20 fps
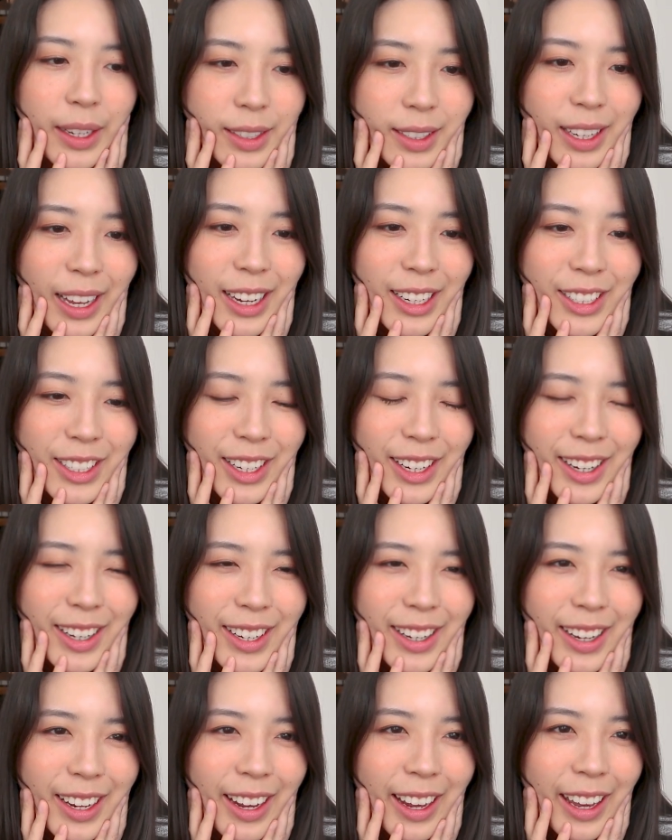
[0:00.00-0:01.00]
session,
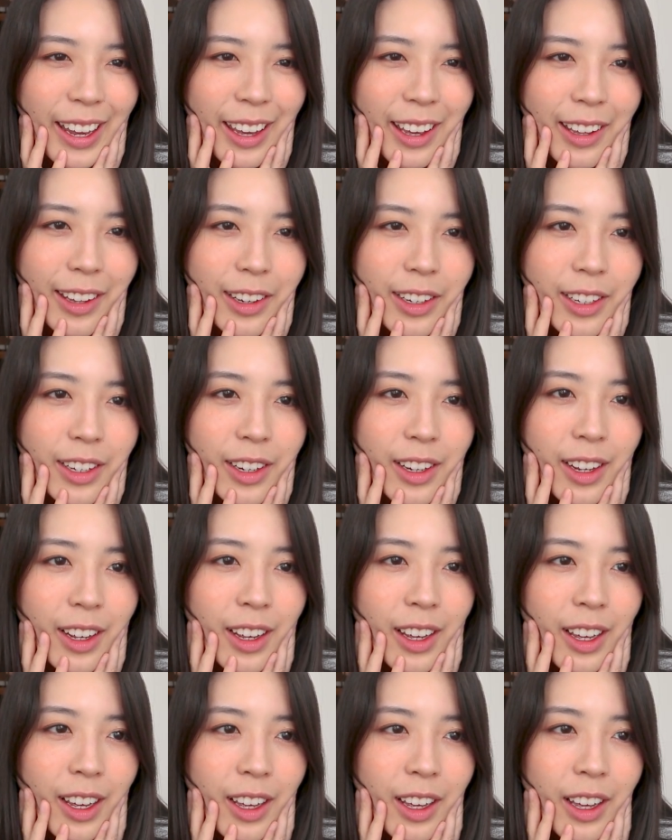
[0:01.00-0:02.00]
and
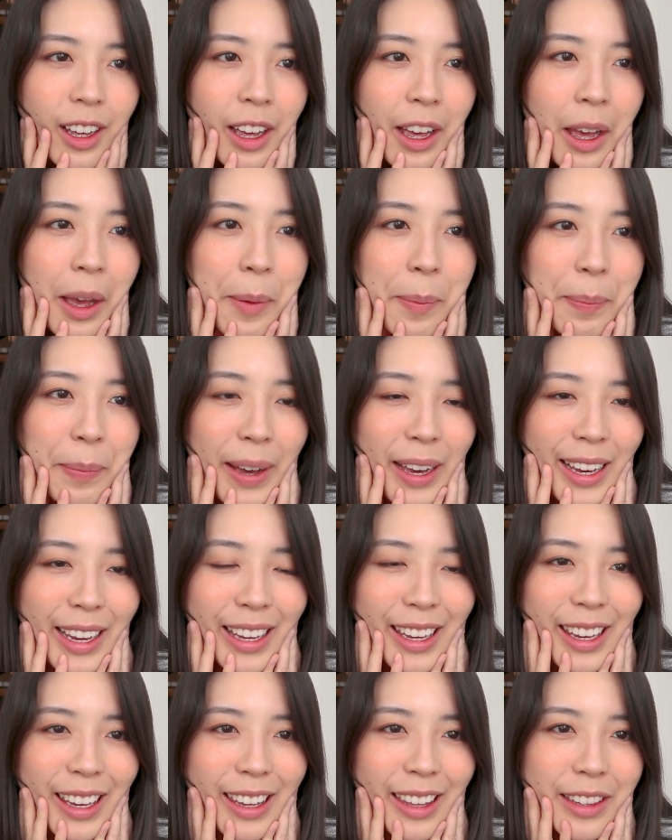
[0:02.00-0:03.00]

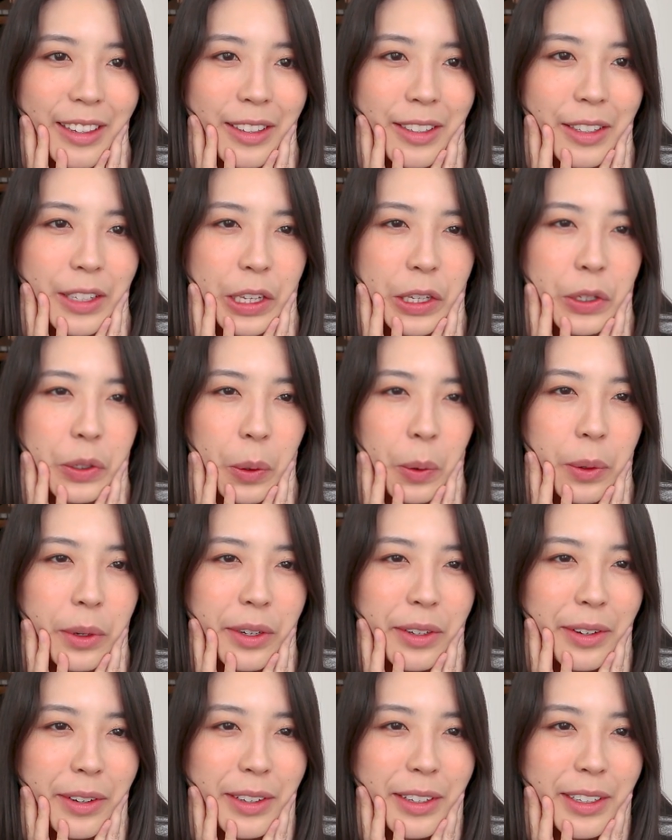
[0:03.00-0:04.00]
my
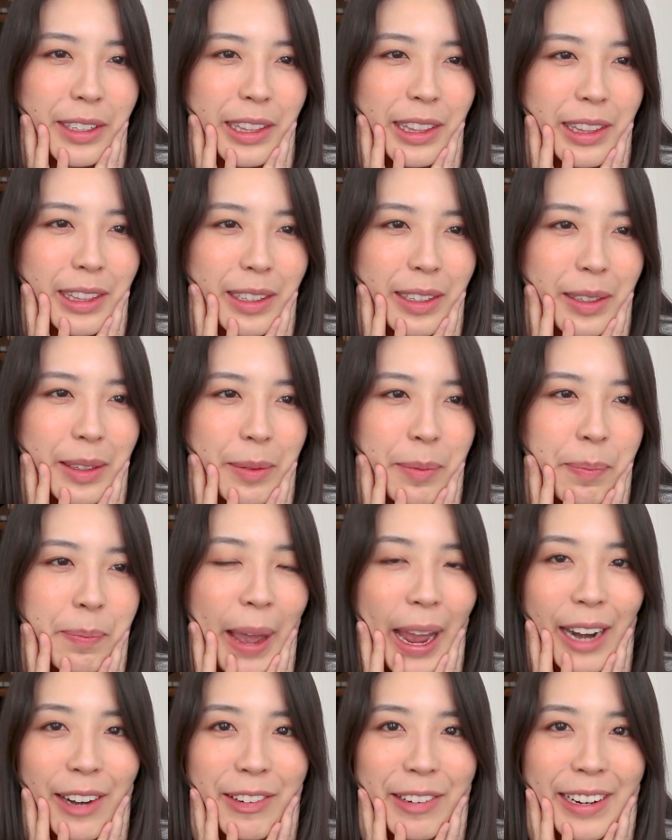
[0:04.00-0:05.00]
social
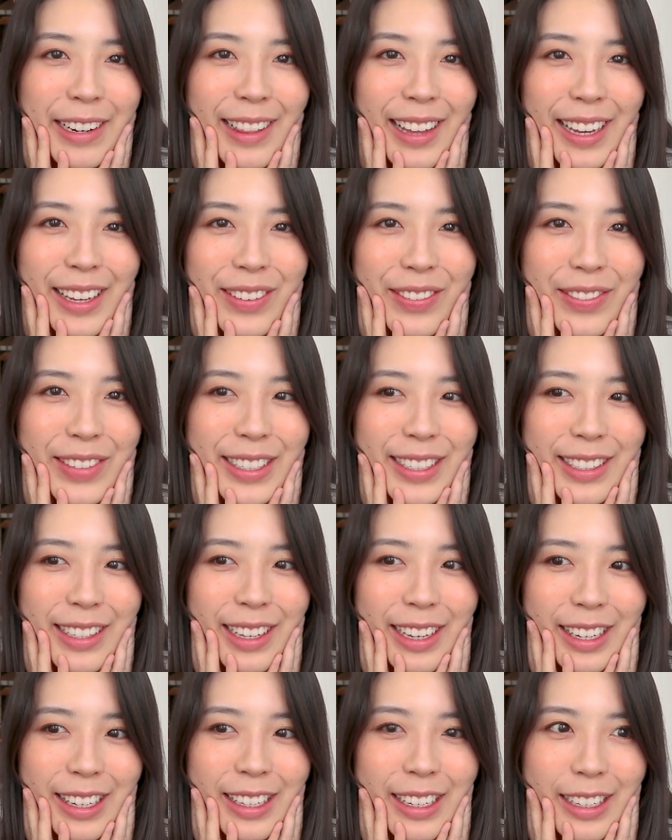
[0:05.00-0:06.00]
battery life is
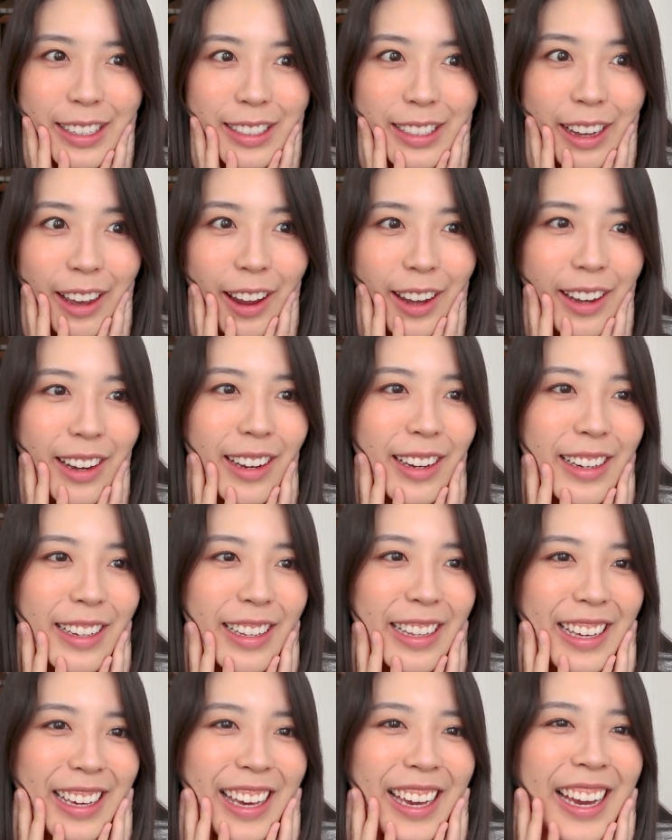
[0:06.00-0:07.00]
like done.
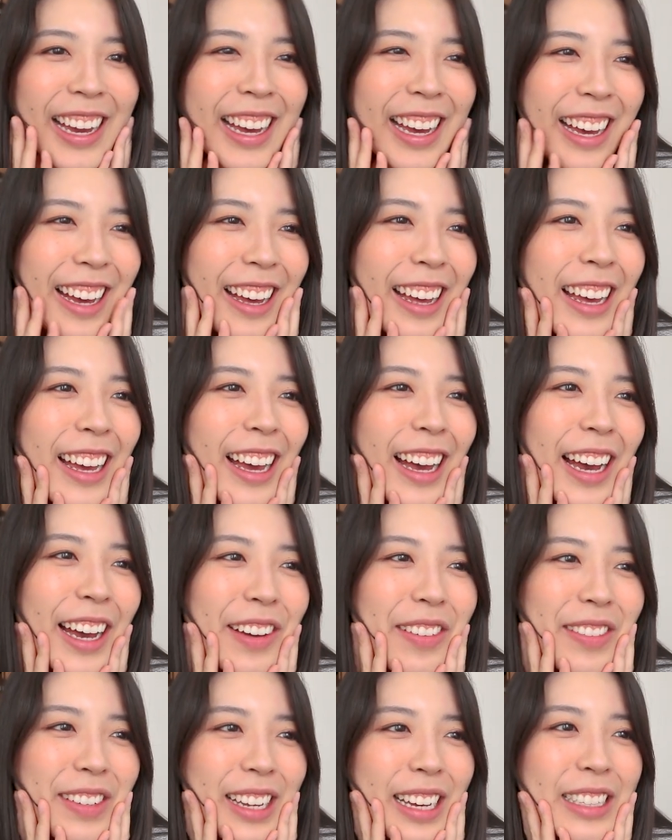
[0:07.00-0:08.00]
Like,
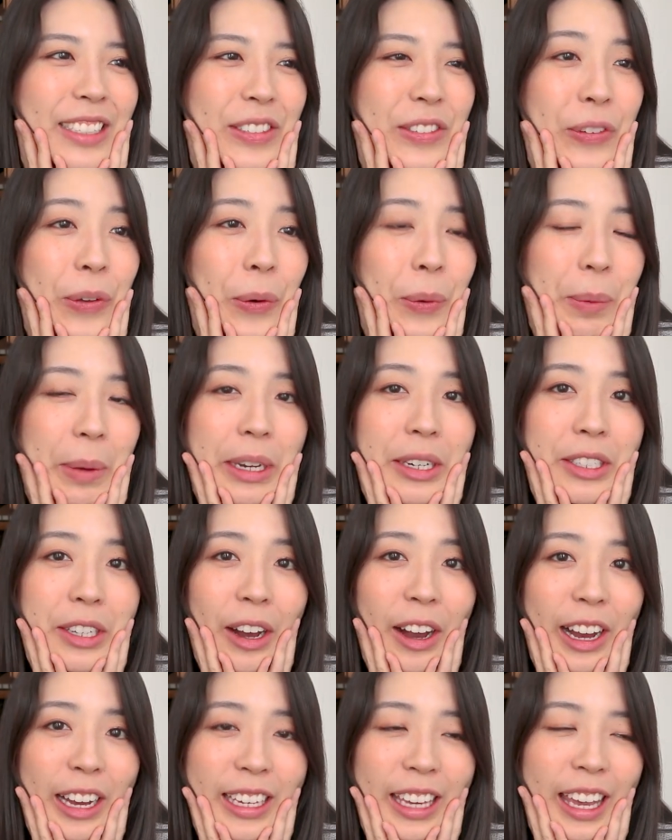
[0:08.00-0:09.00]
I've done so much
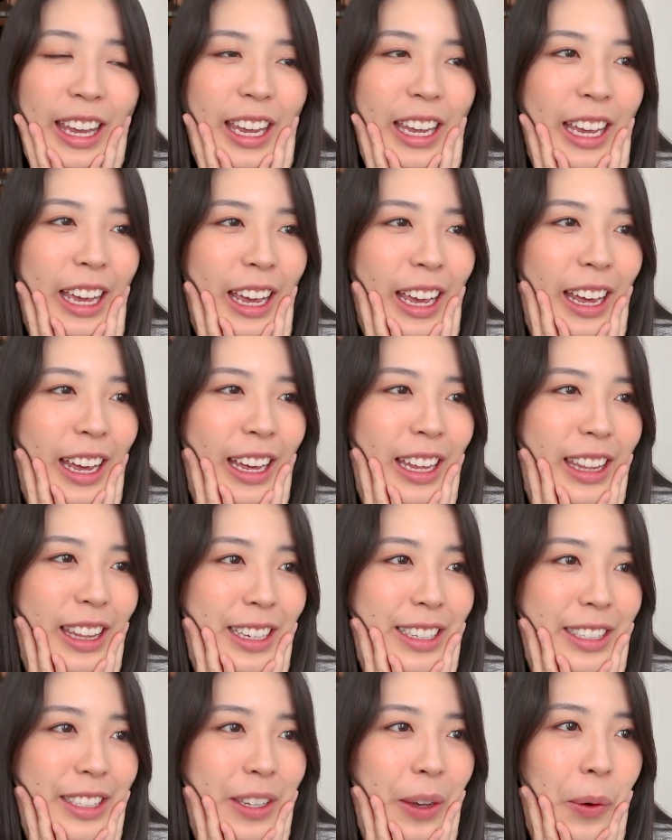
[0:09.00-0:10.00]
talking
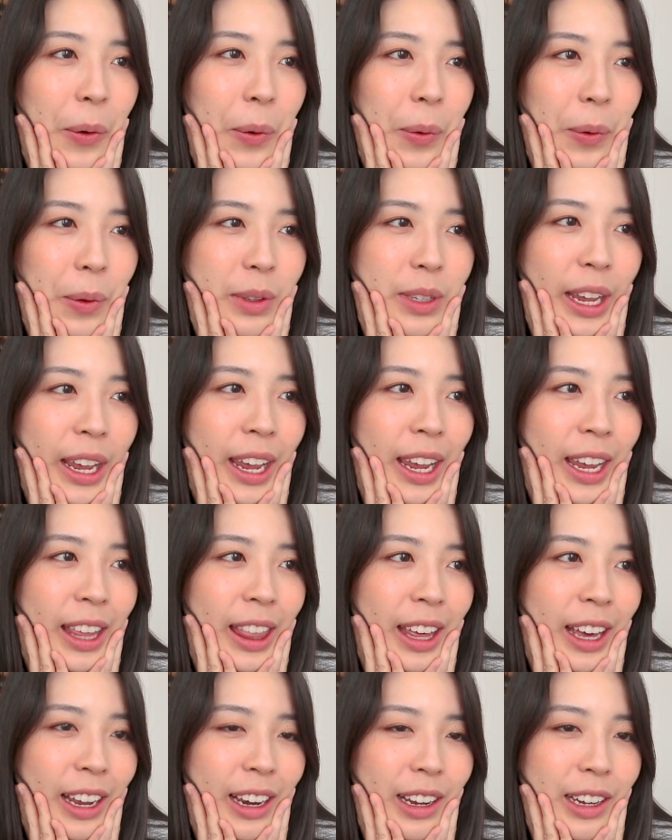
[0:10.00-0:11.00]
this whole day
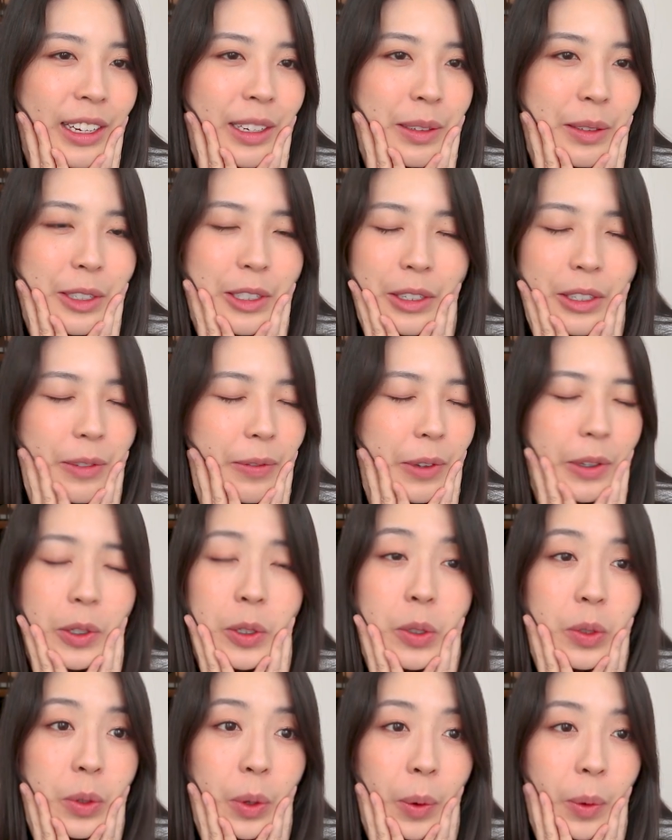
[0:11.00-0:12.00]
that I just feel
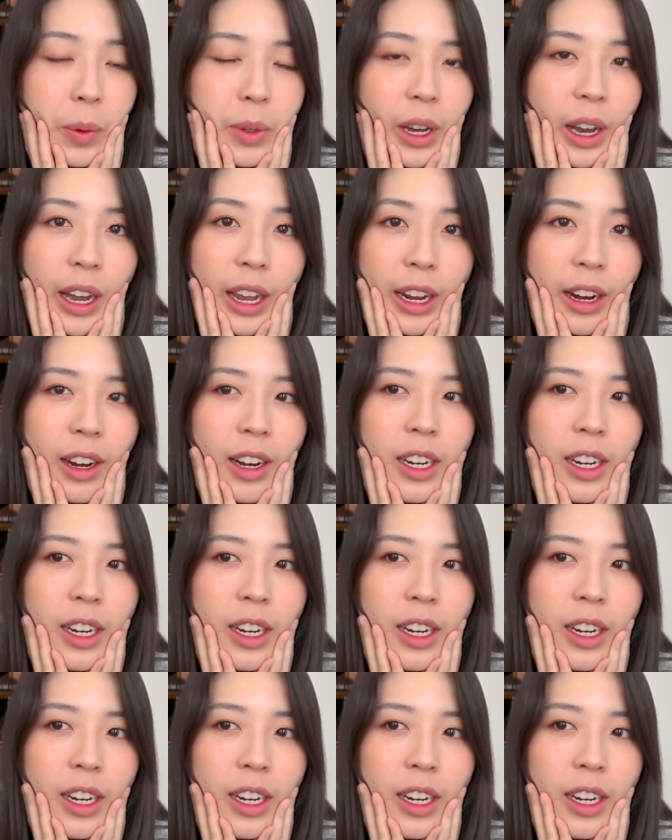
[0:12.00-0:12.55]
so tired.